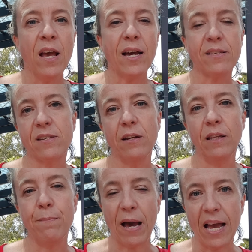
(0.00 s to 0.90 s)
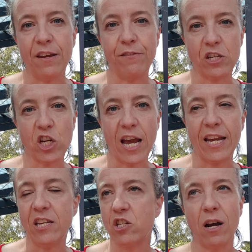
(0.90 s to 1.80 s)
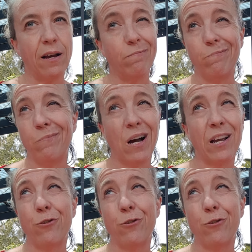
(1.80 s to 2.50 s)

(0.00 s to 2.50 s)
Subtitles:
And certainly behaviour change, I